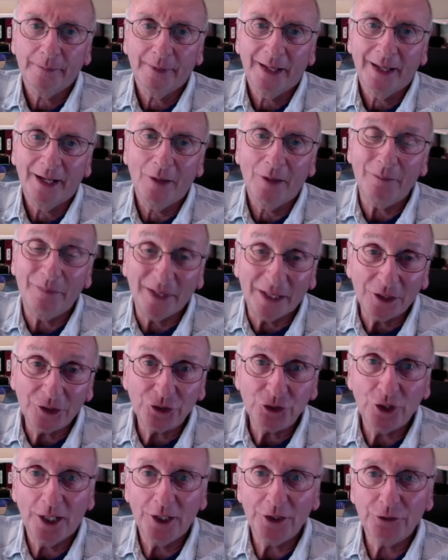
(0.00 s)
How big a
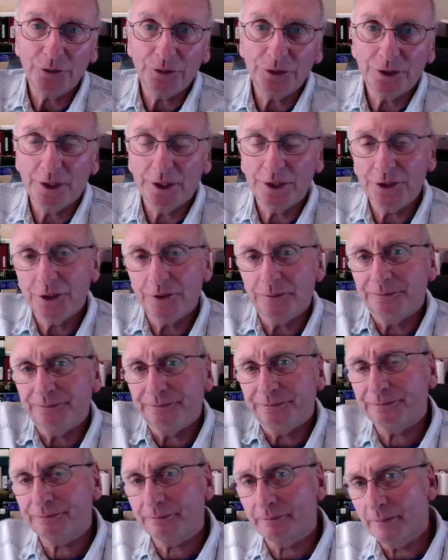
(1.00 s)
change was this?
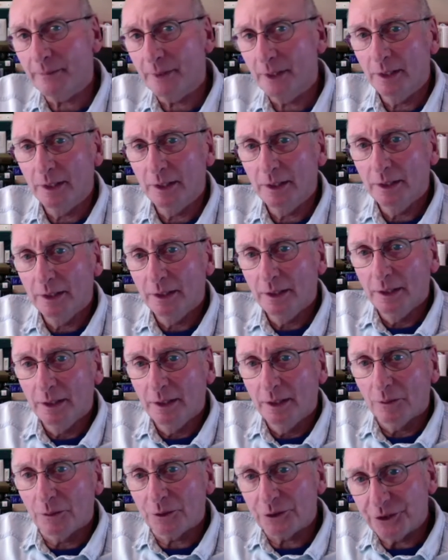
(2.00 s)

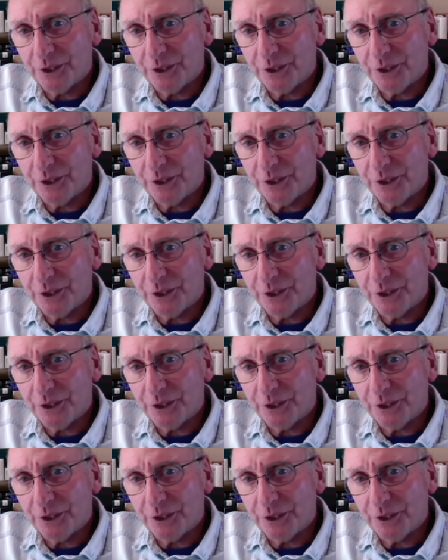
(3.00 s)
When